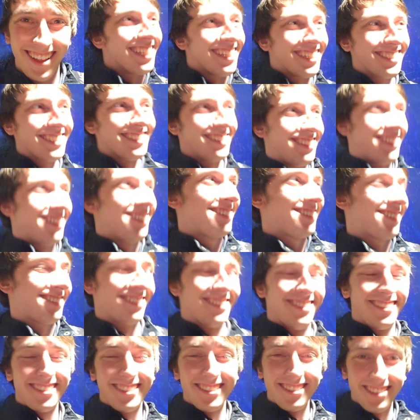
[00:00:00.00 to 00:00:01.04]
I got
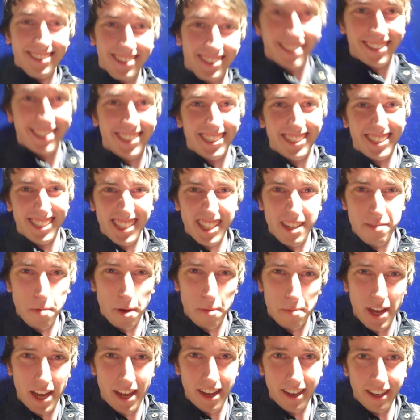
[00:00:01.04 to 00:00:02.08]
the signed thing in
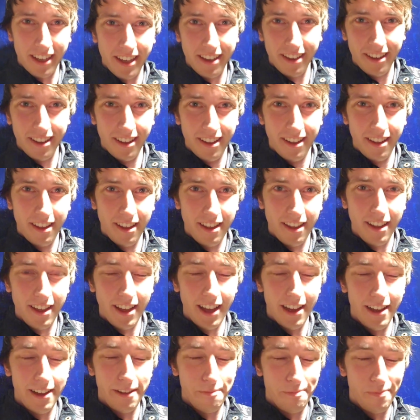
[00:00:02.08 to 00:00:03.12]
my bag.
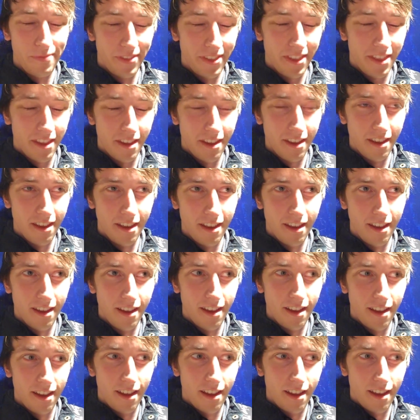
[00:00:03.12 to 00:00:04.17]

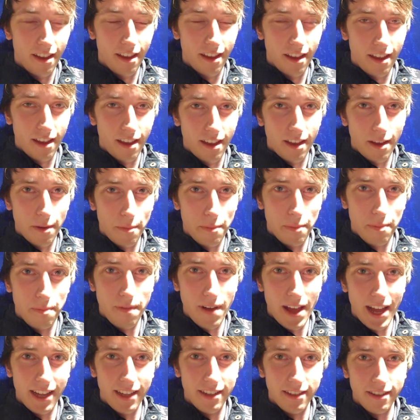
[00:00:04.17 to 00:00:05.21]

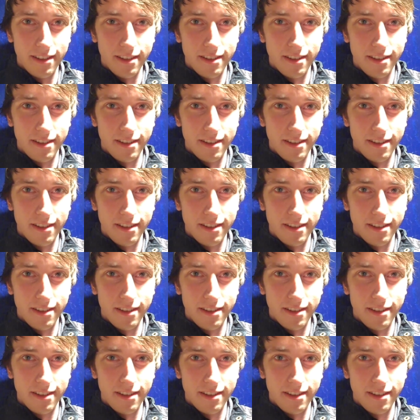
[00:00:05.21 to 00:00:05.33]
What